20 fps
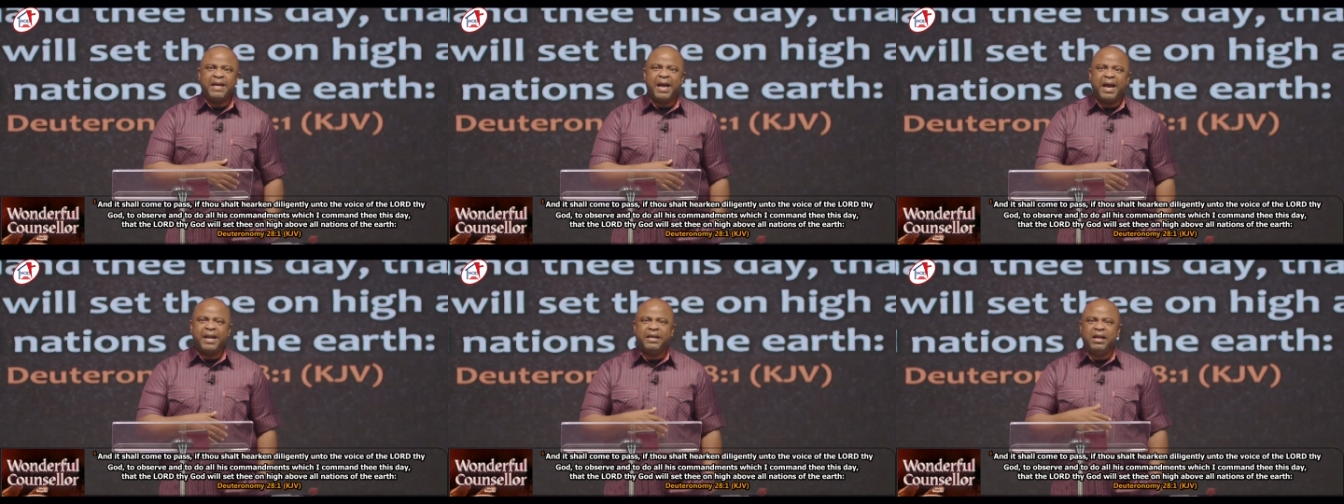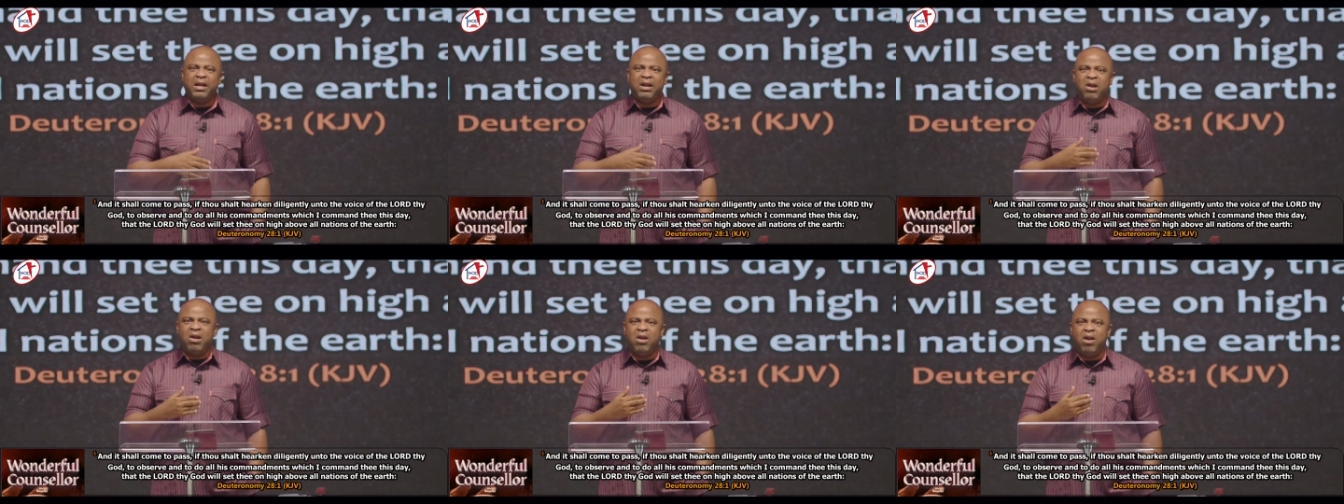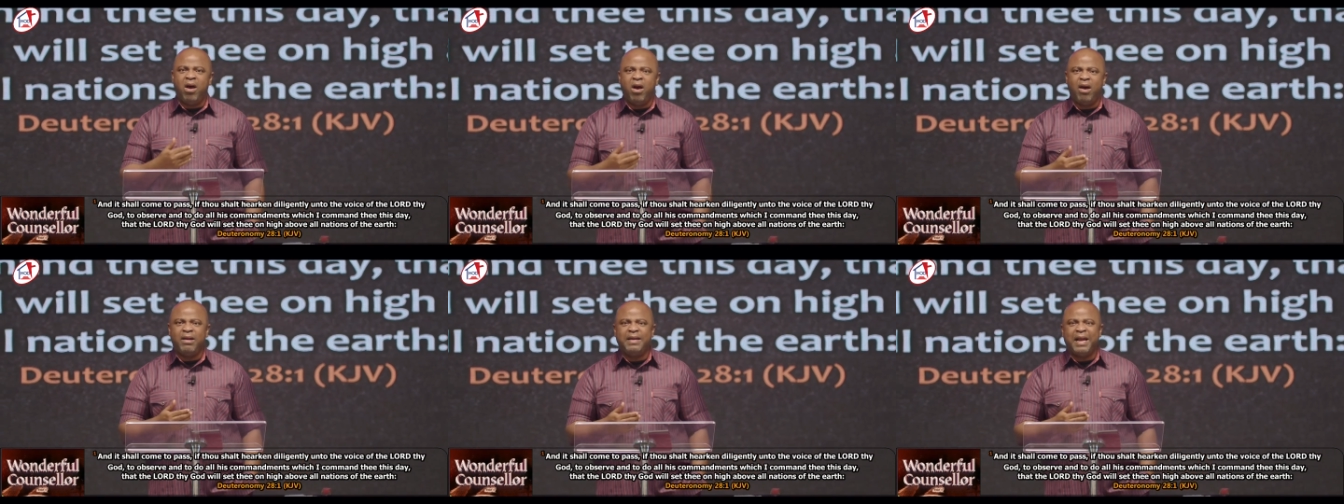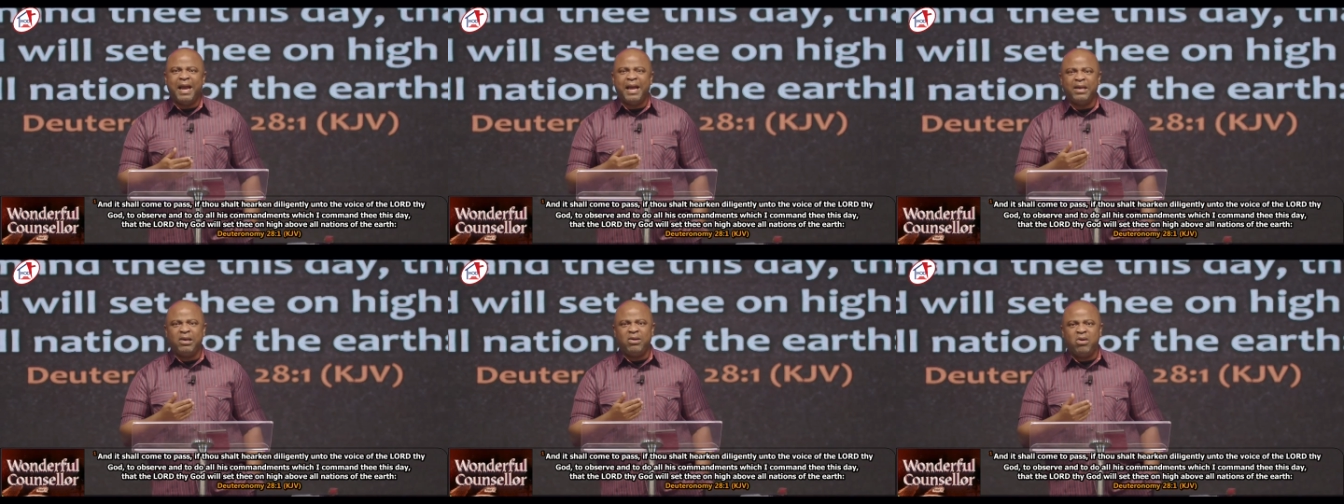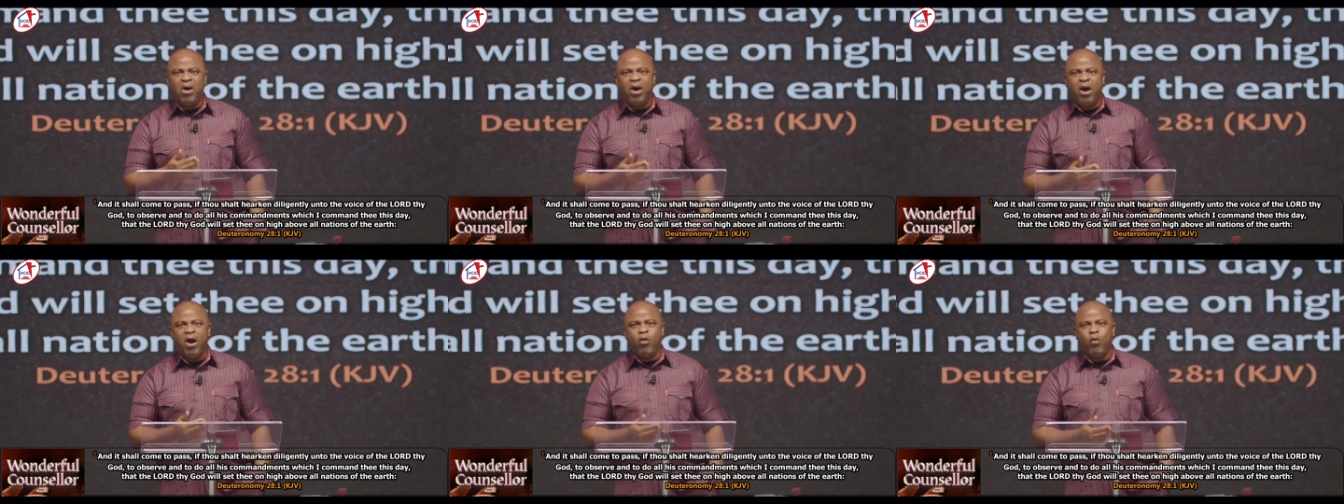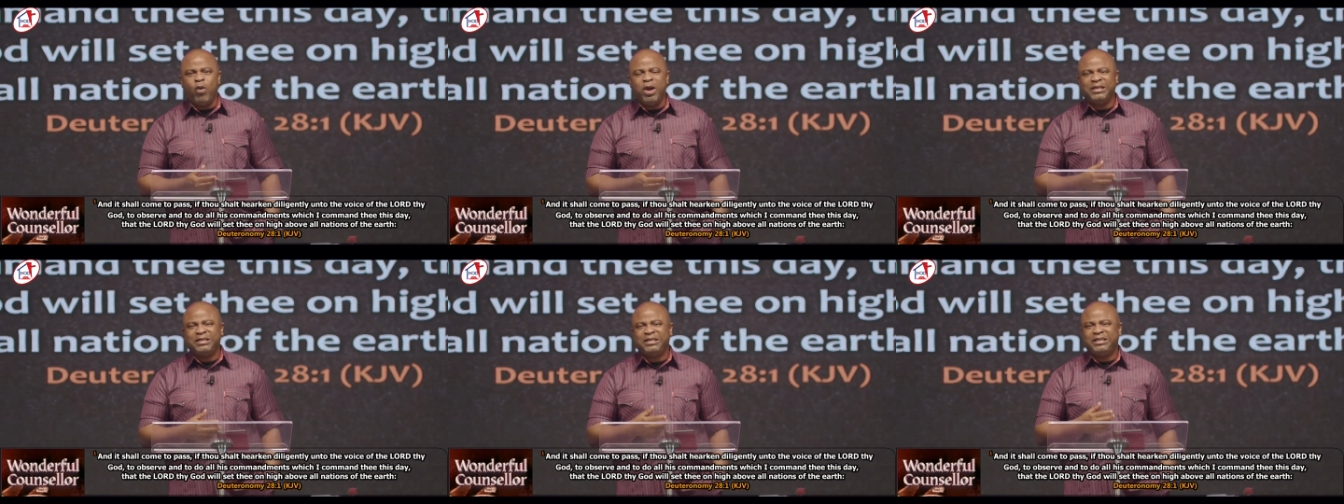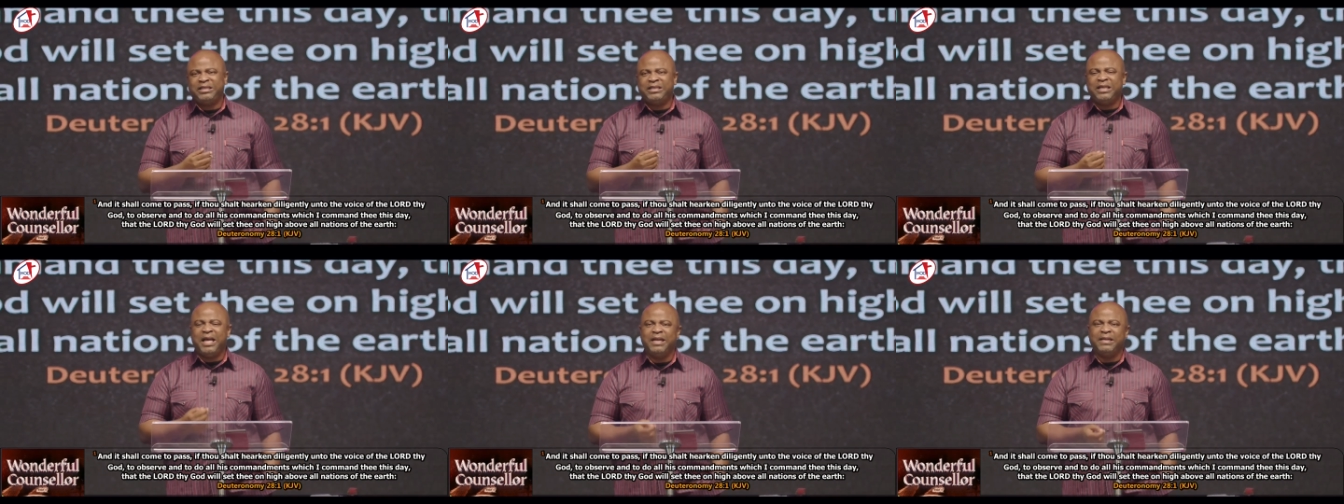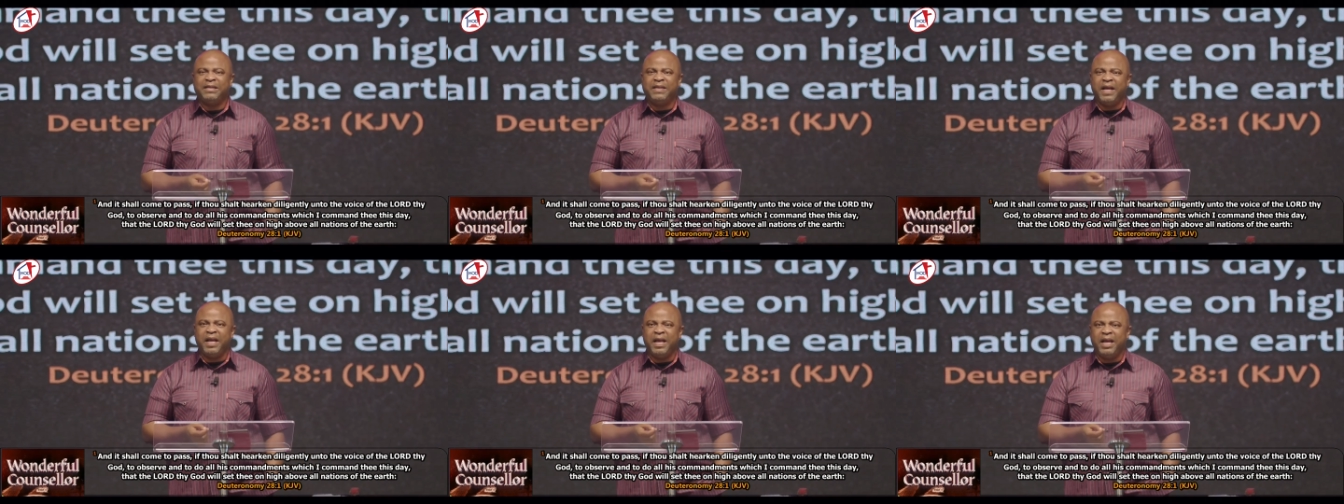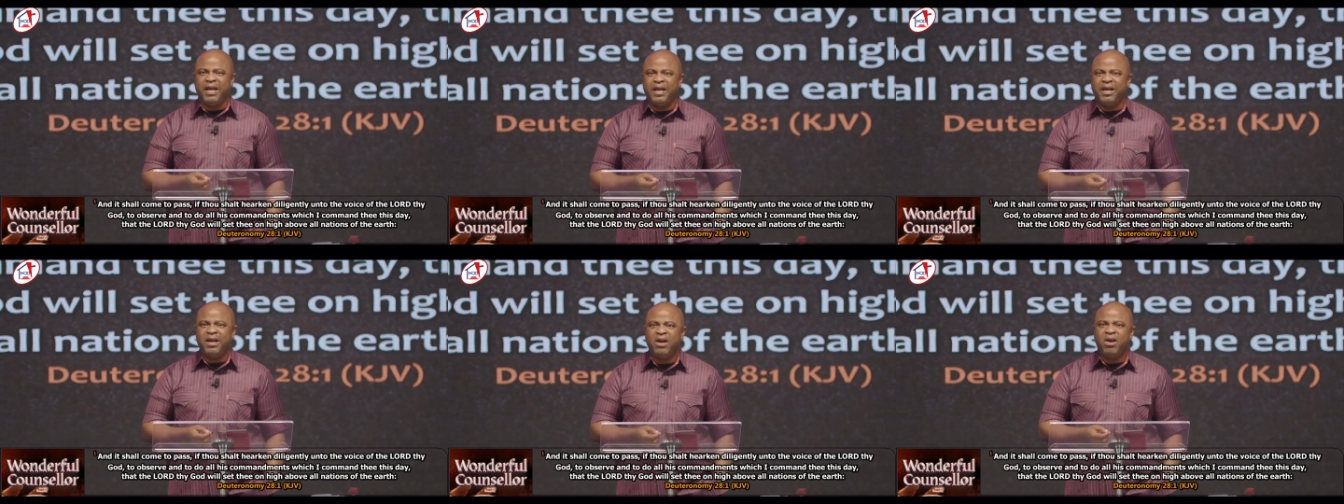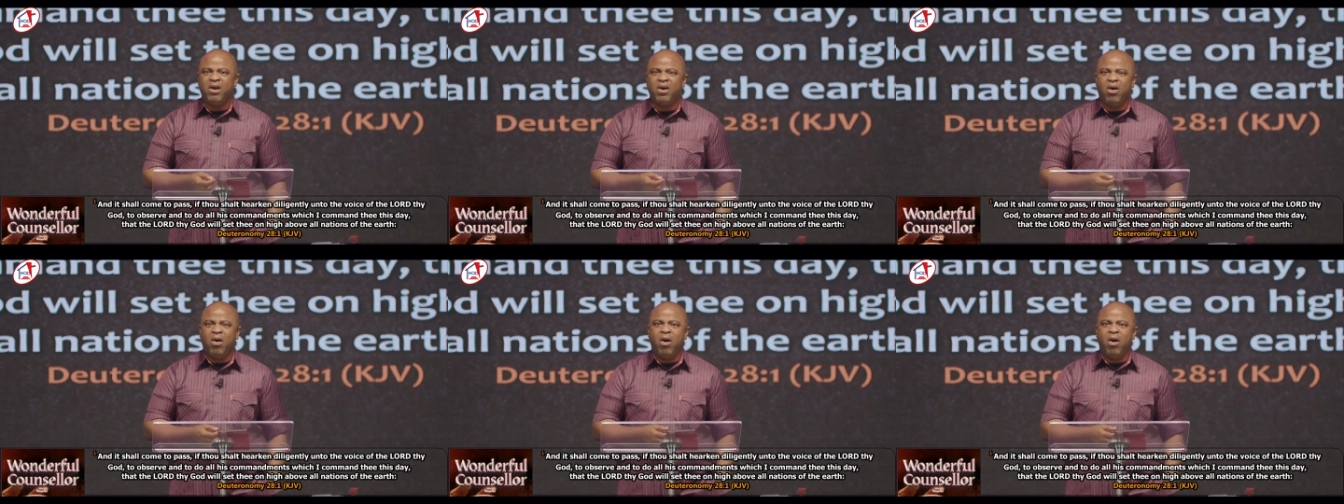that the Lord thy God will set thee